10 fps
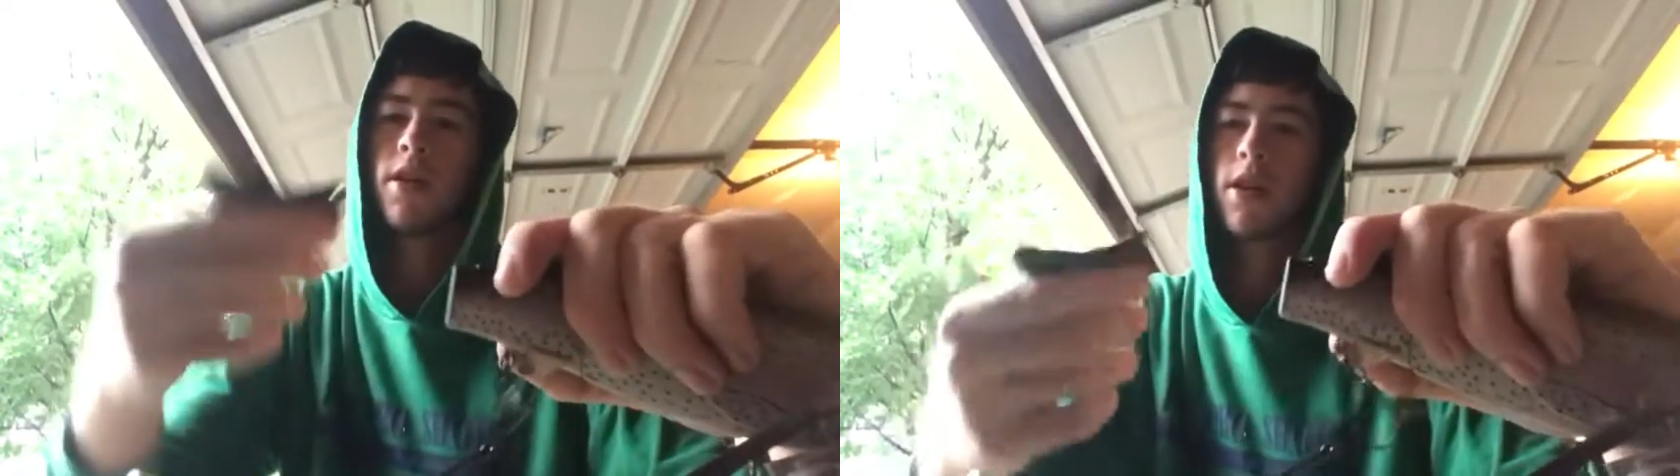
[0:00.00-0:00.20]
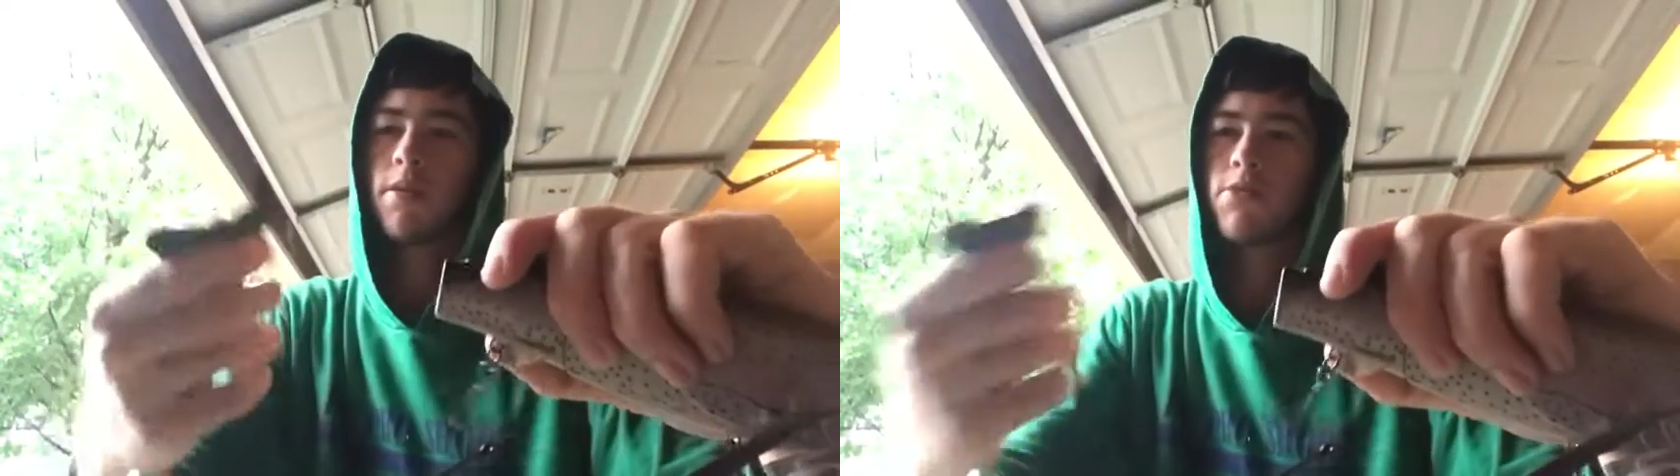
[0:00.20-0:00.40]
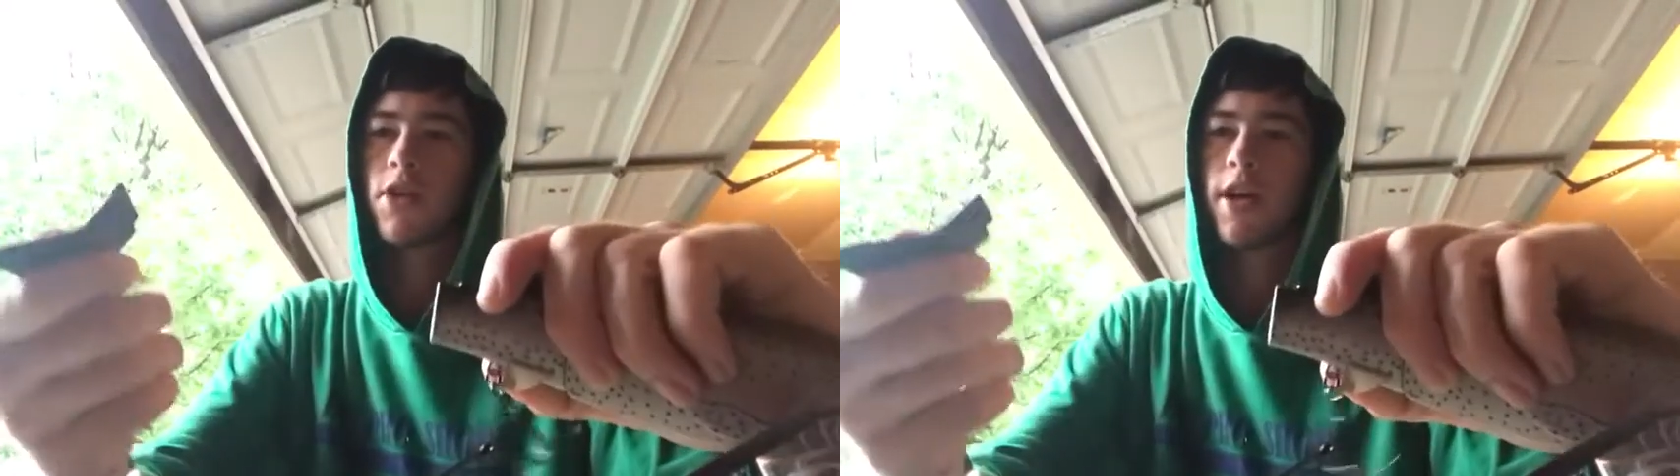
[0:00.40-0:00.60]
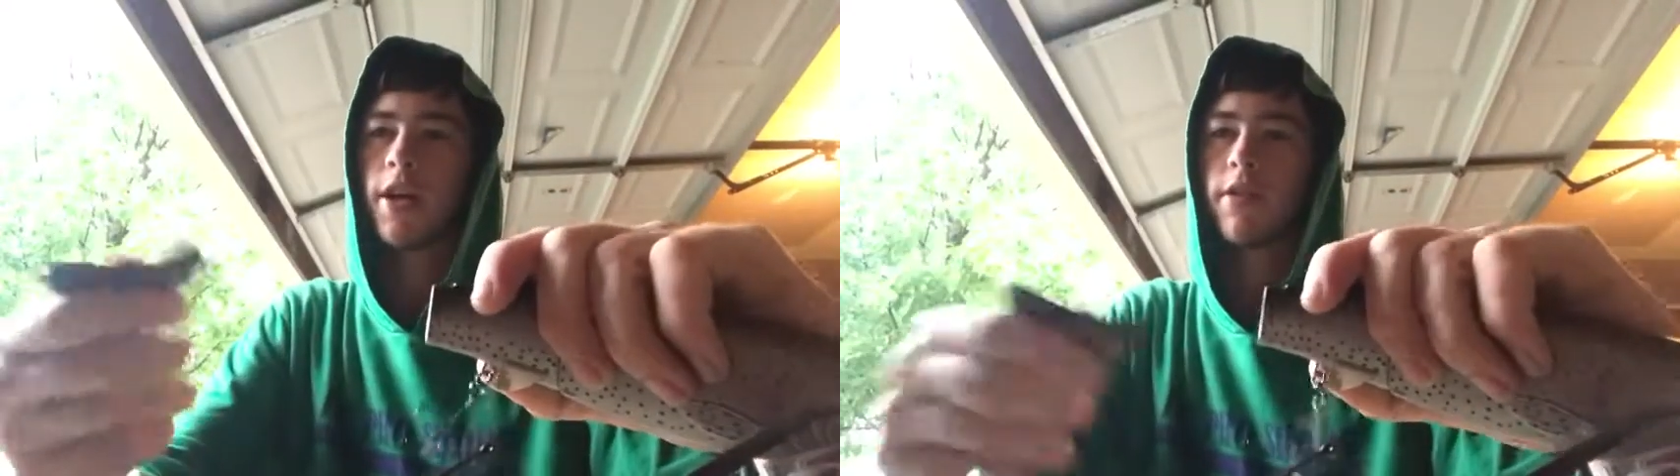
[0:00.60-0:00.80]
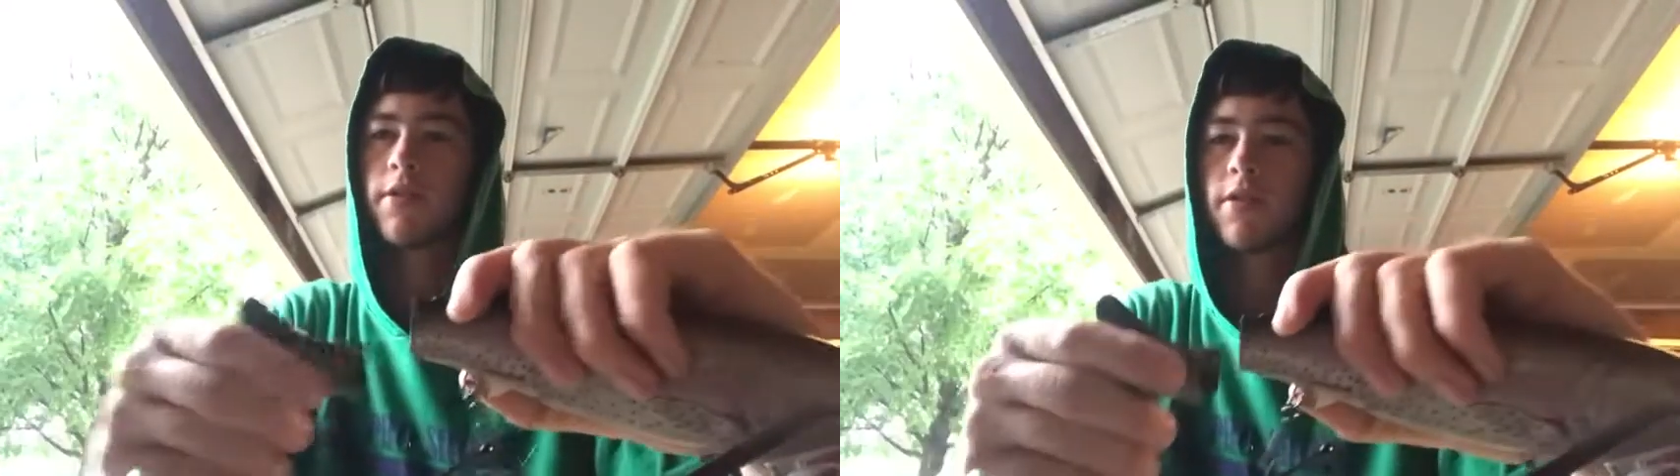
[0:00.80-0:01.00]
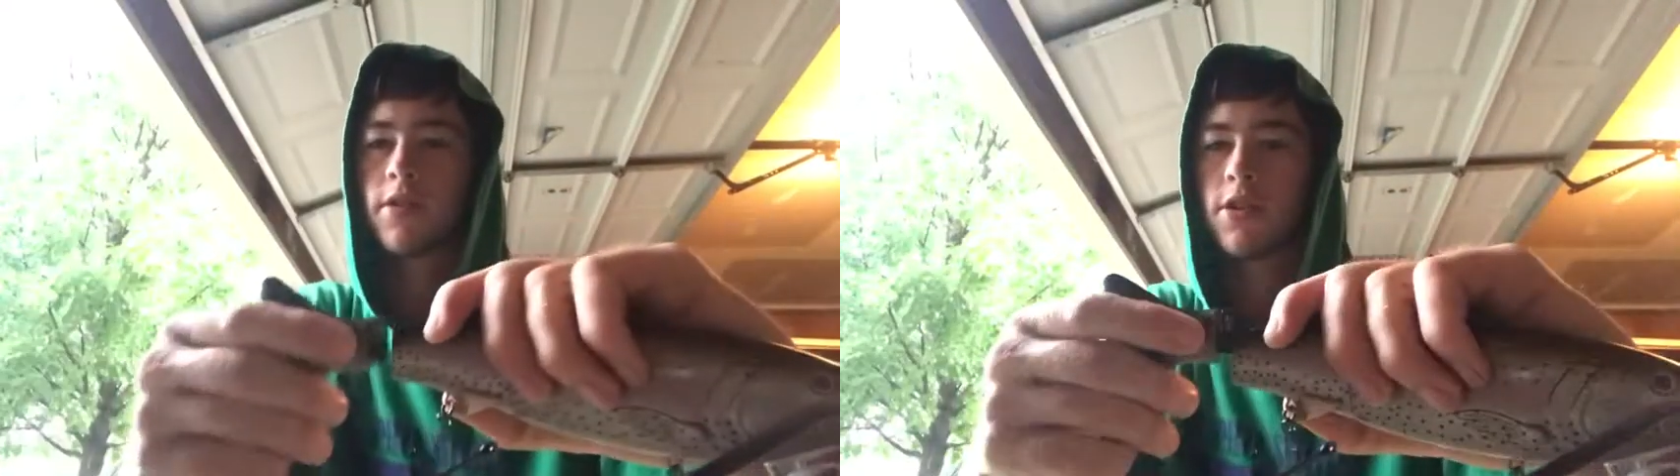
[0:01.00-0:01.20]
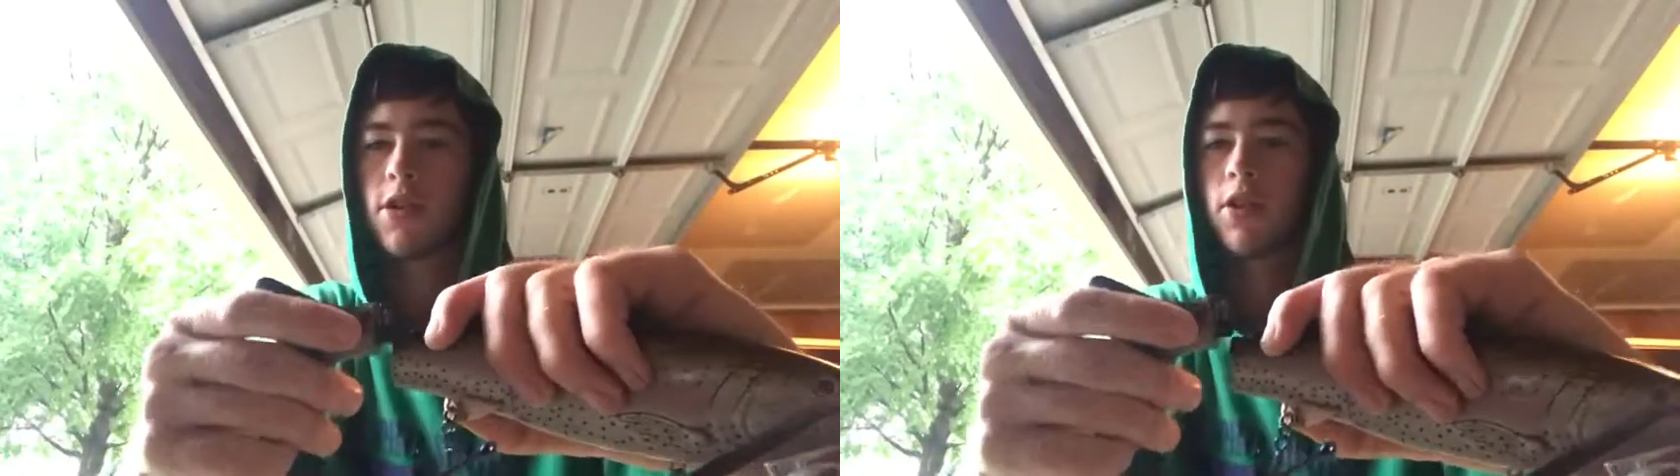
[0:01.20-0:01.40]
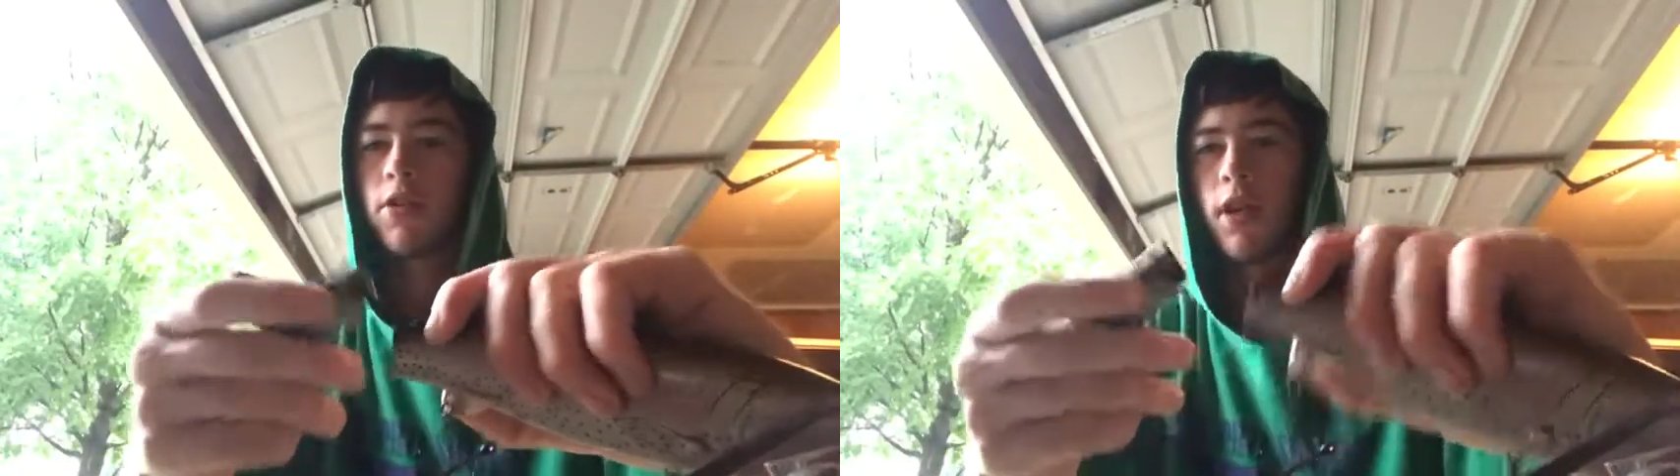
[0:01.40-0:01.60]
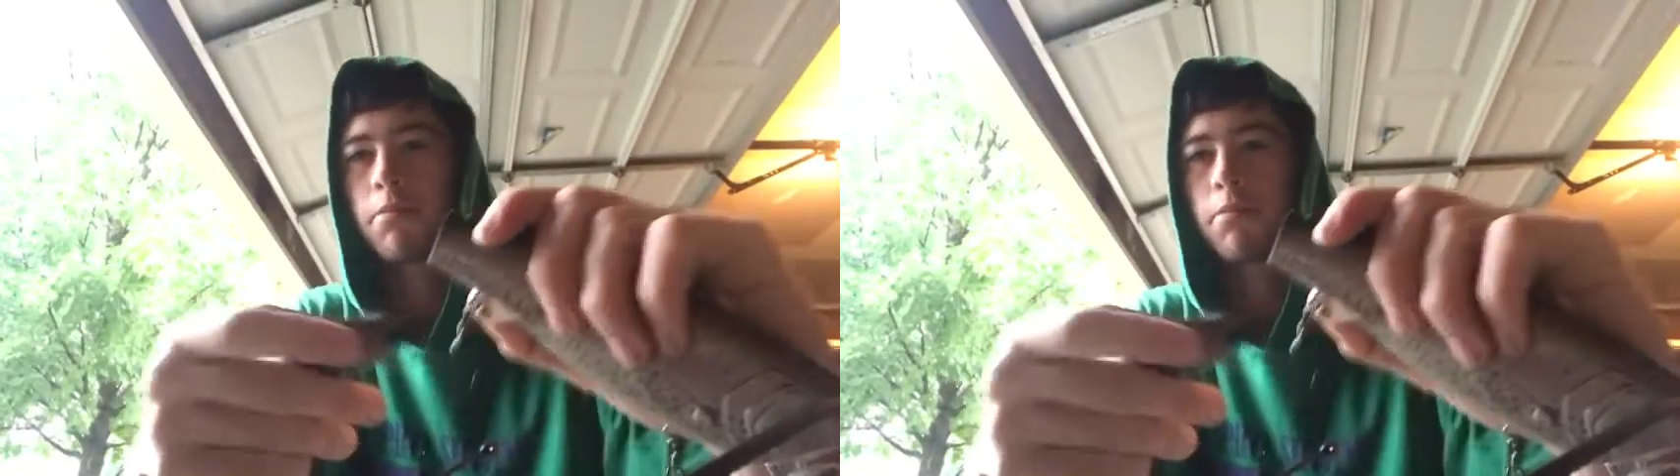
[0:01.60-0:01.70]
Comes right out. There's no like